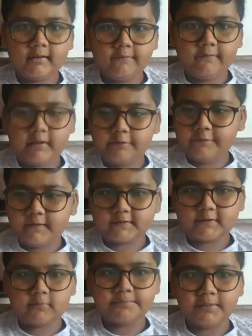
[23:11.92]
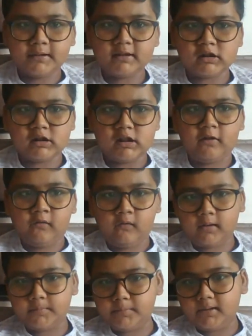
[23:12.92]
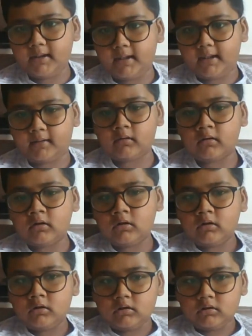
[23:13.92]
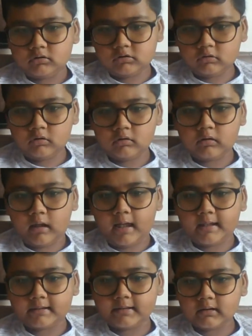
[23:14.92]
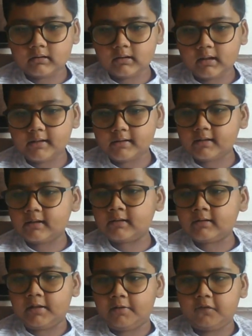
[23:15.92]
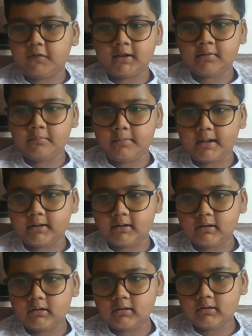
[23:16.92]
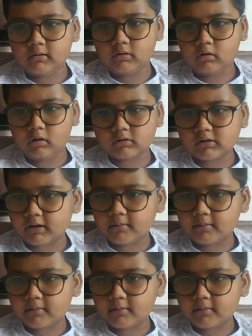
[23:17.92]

the if example is FYBN, so I can write in different manner or same.